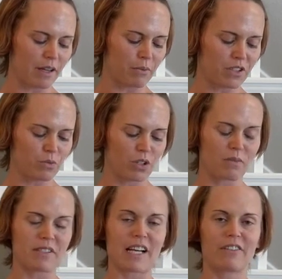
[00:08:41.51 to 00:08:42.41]
That wrist will
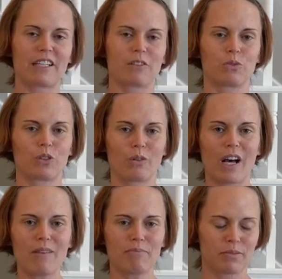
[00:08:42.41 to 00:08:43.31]
come down, hand will go
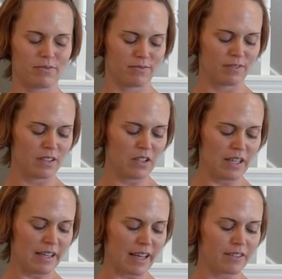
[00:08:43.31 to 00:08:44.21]
up,
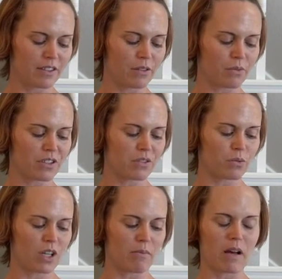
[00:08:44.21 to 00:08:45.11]
and then the wrist
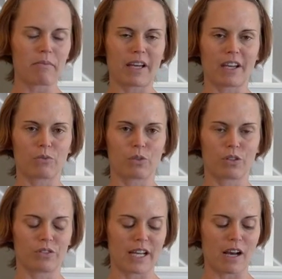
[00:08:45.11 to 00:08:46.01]
will come up, hand will
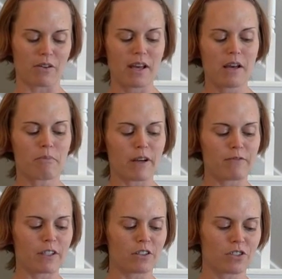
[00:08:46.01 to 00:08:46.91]
go down. My
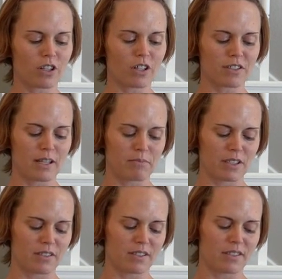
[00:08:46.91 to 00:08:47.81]
fingers are
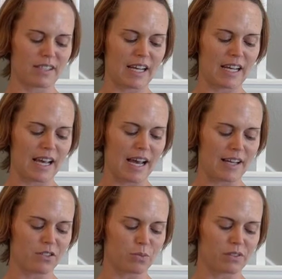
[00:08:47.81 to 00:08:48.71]
attempting to stay
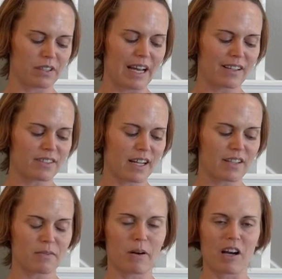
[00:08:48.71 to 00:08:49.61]
as relaxed
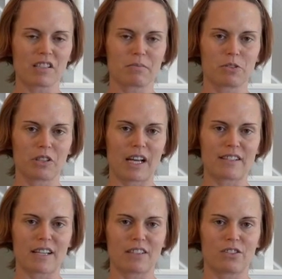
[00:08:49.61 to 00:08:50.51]
as possible
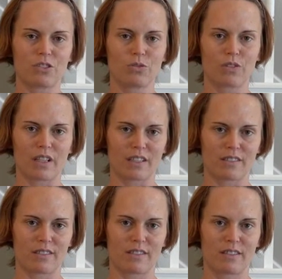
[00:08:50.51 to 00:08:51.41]
as I do
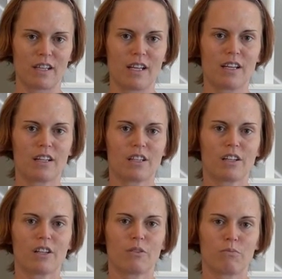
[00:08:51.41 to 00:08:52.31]
this.
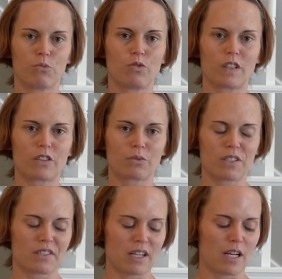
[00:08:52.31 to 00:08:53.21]
Moving the
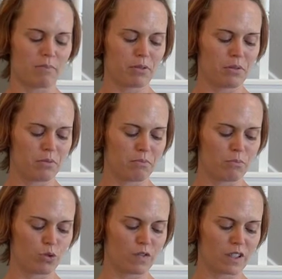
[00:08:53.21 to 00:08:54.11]
wrist up,
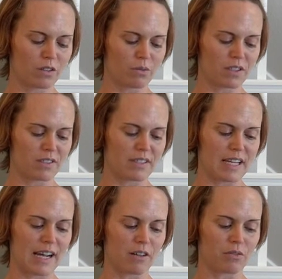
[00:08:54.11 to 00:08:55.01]
moving the wrist
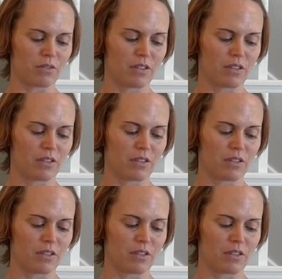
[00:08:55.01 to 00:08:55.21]
down.